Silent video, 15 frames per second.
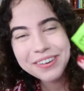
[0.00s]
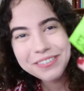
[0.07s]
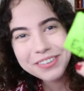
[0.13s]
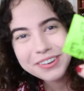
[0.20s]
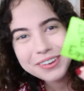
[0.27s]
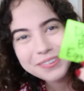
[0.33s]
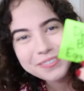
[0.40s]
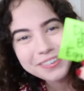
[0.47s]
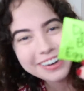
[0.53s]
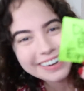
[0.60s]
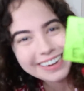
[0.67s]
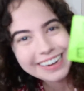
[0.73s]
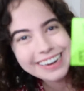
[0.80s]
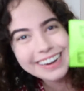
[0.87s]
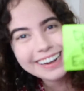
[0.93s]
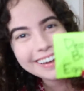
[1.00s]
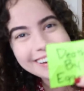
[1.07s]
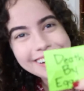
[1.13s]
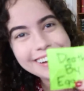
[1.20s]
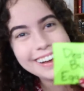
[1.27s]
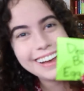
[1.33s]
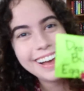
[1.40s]
if you can read
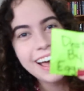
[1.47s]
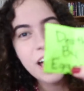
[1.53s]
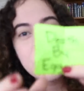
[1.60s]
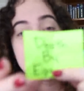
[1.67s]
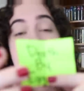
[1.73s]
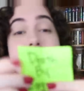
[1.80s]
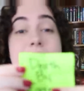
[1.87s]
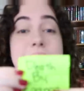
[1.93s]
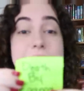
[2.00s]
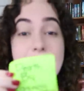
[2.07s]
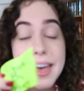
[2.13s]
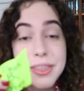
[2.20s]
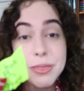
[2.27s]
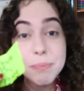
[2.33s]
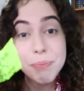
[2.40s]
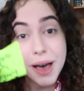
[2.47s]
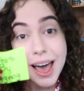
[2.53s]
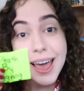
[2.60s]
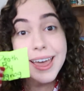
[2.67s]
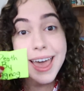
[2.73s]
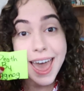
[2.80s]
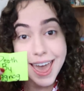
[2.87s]
it. Death
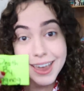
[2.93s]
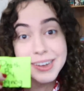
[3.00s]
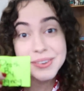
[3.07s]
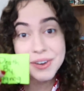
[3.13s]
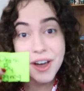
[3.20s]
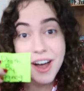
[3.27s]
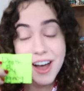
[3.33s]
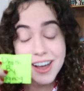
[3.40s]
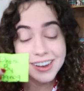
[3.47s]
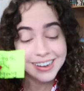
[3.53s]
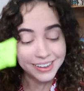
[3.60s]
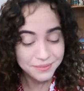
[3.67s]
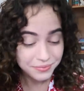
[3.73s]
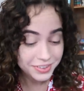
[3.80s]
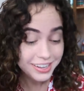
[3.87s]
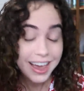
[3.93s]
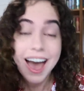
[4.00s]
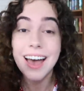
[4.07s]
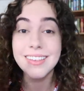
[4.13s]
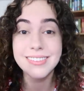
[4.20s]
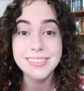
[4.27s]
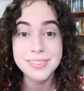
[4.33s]
by Eggnog.
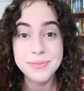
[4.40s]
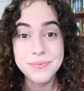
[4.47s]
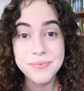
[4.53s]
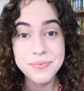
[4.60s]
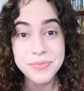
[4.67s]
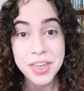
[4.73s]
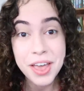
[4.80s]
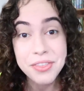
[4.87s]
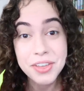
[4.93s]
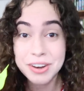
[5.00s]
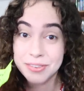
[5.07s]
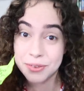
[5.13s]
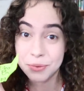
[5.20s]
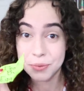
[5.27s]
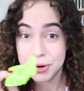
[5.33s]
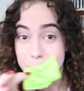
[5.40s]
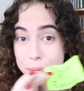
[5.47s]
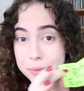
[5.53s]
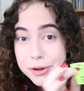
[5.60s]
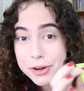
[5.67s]
Yes, that is a real